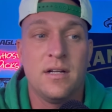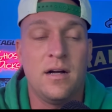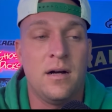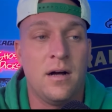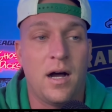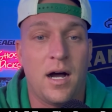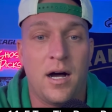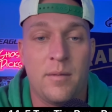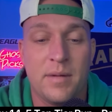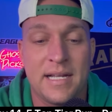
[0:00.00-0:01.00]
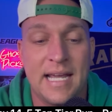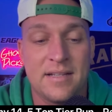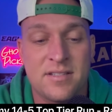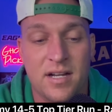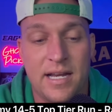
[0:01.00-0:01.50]

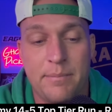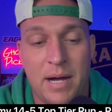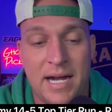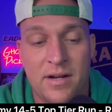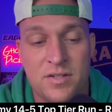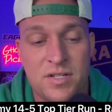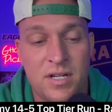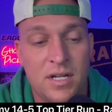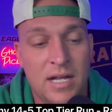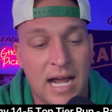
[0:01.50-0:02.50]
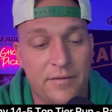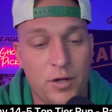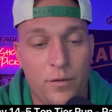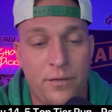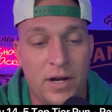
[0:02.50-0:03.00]
again, Sunday buyers, have
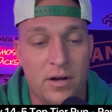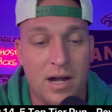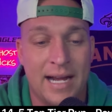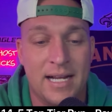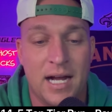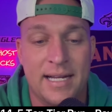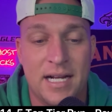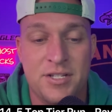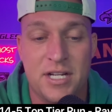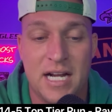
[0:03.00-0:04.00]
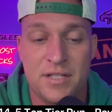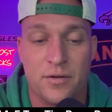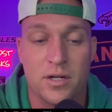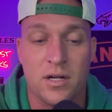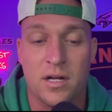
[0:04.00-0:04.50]
no fear. I got you guys
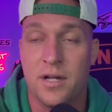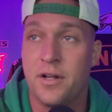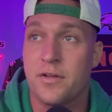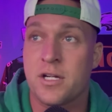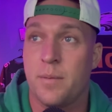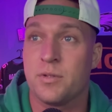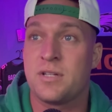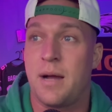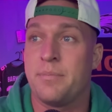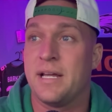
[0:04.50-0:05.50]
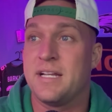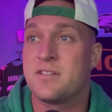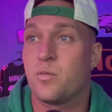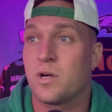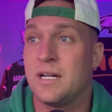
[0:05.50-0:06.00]
for another couple top
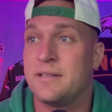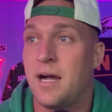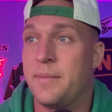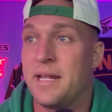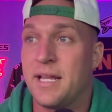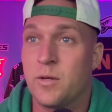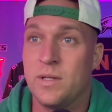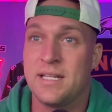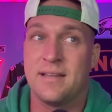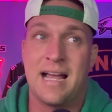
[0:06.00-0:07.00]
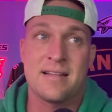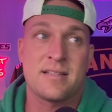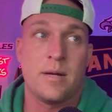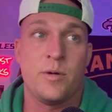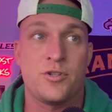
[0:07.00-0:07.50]
plays. We're going to dominate like we did last
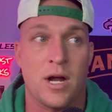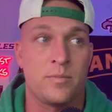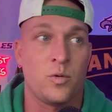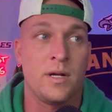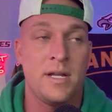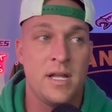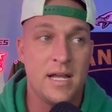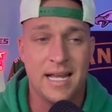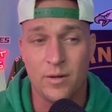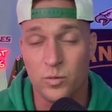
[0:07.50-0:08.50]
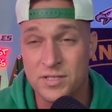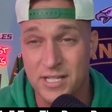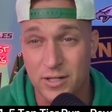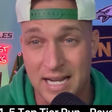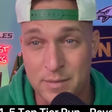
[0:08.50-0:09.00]
time we dropped one, and then we'll
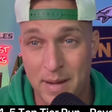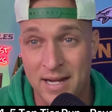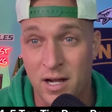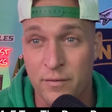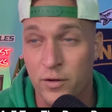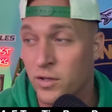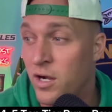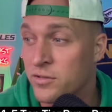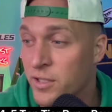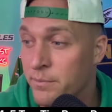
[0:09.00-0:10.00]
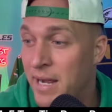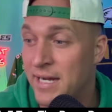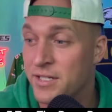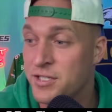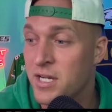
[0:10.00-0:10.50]
see you guys back on for a long-term
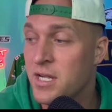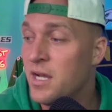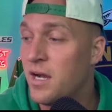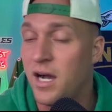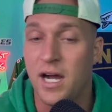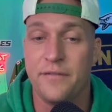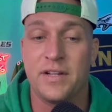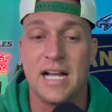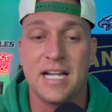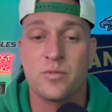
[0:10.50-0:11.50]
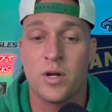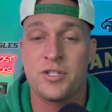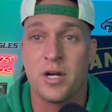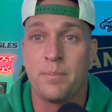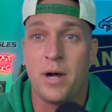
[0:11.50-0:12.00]
package. If you guys want to
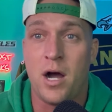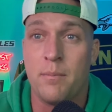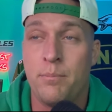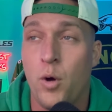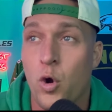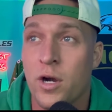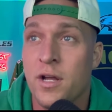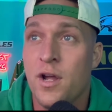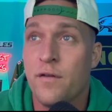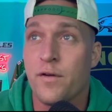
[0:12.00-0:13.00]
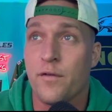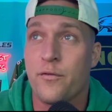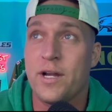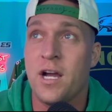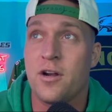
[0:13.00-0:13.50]
jump on board for a
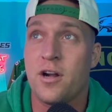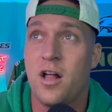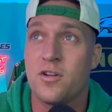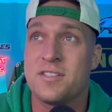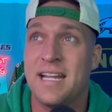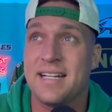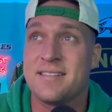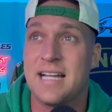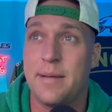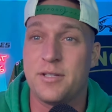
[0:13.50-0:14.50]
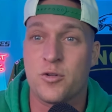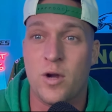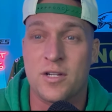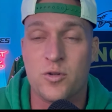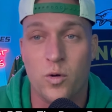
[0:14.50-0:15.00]
free $100, take a stab at the
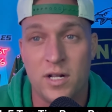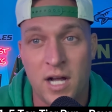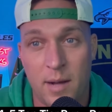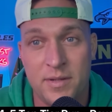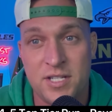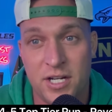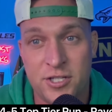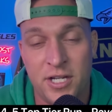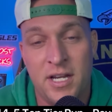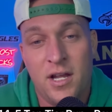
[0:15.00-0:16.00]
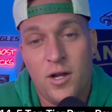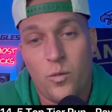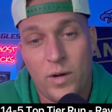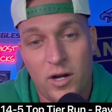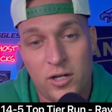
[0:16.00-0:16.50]
correct score in the comment section.
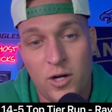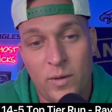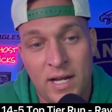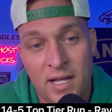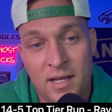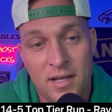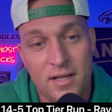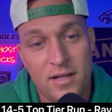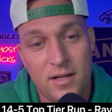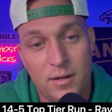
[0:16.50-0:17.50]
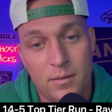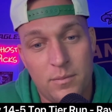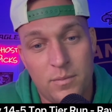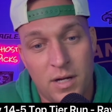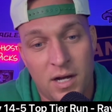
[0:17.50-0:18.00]
We are going
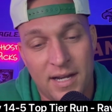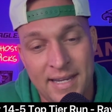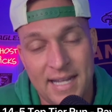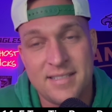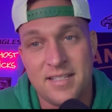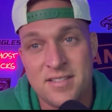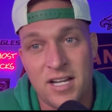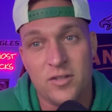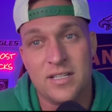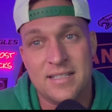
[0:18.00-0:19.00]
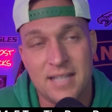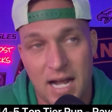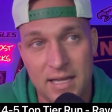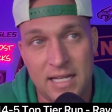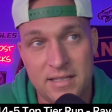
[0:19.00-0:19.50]
Knicks and Celtics.
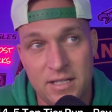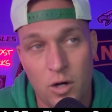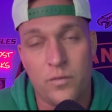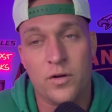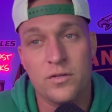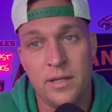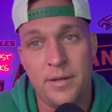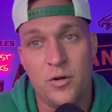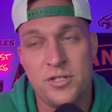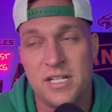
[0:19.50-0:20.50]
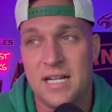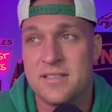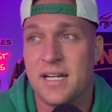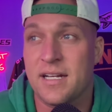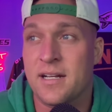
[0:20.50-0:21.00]
I like the over. Let me know what you guys
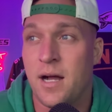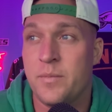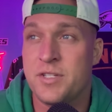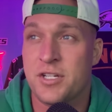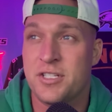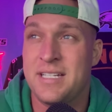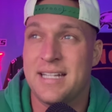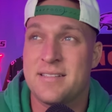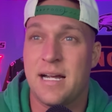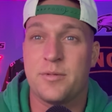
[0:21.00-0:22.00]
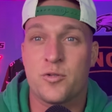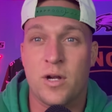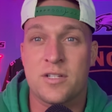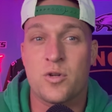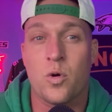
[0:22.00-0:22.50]
like in the comment section. Take a stab at the
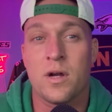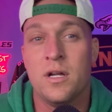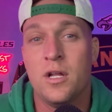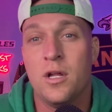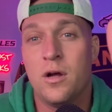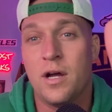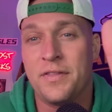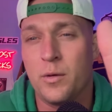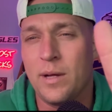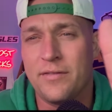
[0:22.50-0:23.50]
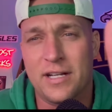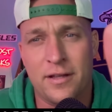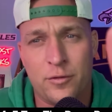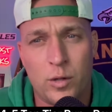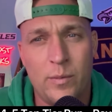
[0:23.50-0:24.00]
correct score. I think we have like a
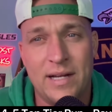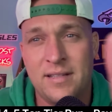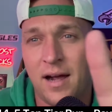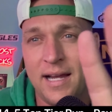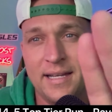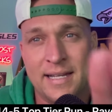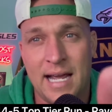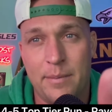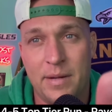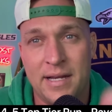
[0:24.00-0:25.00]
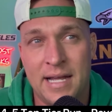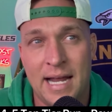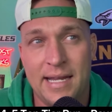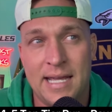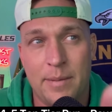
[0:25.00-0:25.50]
three-way tie in the cap and the
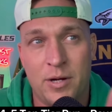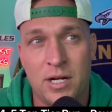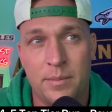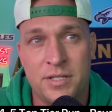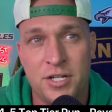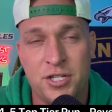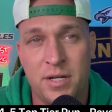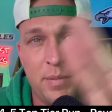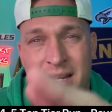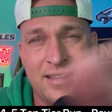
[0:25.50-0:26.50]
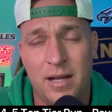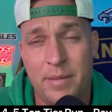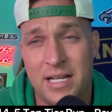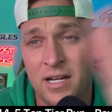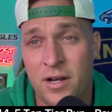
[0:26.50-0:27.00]
handicapper competition, but I think I'm
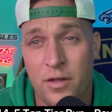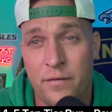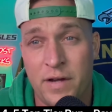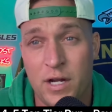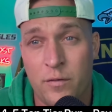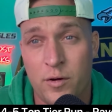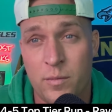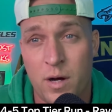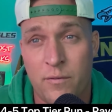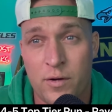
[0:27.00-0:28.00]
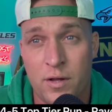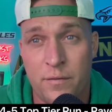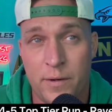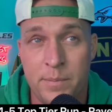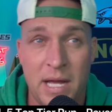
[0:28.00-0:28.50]
making another video for tomorrow for another
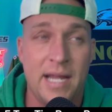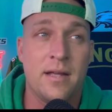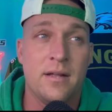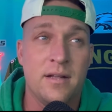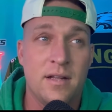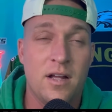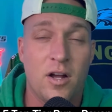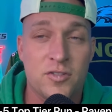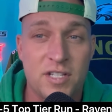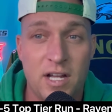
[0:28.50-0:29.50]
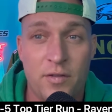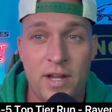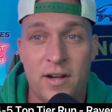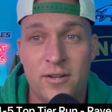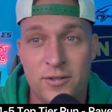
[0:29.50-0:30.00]
free play. I'll see y'all
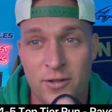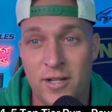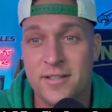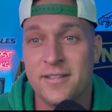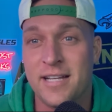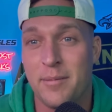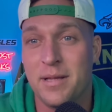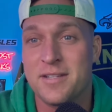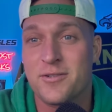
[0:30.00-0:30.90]
there. Good luck. God bless.